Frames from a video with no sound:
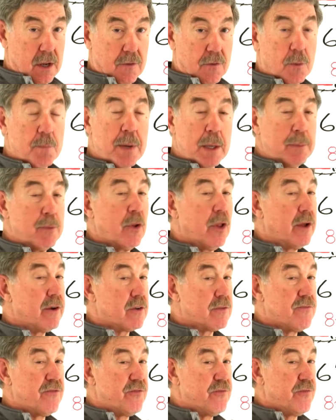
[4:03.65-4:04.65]
for people that
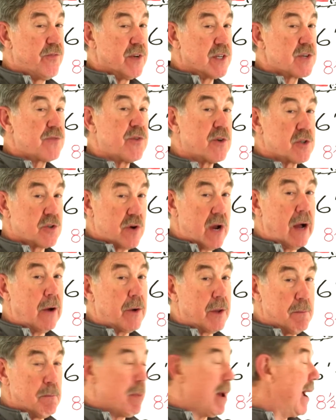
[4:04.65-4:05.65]
fish for
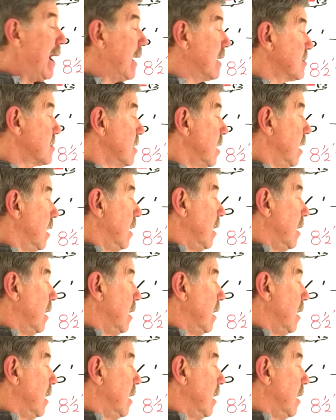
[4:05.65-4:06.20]
trout and bass,